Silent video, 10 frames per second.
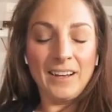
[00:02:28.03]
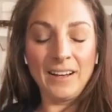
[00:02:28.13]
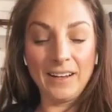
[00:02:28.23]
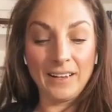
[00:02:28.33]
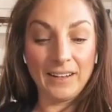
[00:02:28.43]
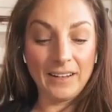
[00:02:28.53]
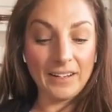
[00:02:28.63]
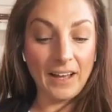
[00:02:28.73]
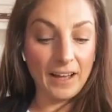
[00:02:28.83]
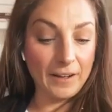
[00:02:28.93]
Oh,
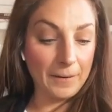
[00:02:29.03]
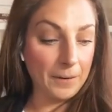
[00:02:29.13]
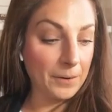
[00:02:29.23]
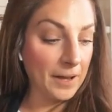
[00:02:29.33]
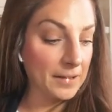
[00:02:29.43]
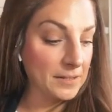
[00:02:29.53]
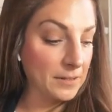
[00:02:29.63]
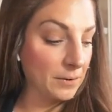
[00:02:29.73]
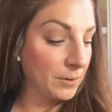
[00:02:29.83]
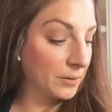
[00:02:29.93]
yeah. Okay,
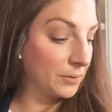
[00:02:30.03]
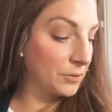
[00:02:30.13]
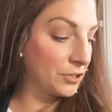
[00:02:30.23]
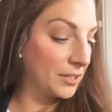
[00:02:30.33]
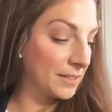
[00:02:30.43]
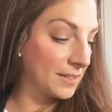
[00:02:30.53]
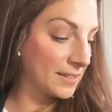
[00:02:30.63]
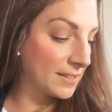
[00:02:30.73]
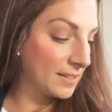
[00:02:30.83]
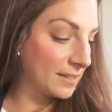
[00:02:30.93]
so
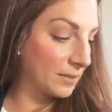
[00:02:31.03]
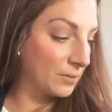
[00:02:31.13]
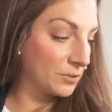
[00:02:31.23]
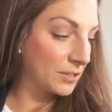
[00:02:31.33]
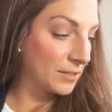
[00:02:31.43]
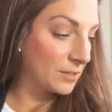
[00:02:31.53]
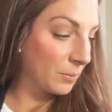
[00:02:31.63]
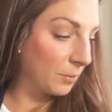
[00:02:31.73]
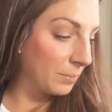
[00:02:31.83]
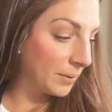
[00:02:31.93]
illusions, disillusions,
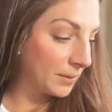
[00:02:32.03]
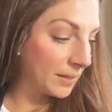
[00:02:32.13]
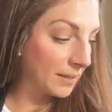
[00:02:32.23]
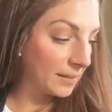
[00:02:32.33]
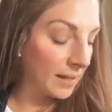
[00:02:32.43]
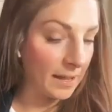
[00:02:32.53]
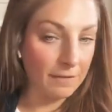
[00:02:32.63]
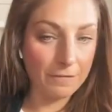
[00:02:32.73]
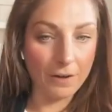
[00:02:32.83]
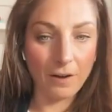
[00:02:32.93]
what we're building
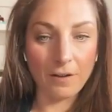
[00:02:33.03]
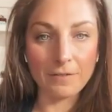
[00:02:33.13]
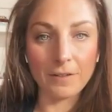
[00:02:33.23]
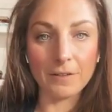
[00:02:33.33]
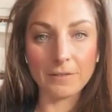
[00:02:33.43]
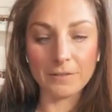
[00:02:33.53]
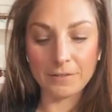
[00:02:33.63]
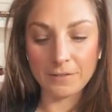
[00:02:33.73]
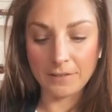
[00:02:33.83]
life off of.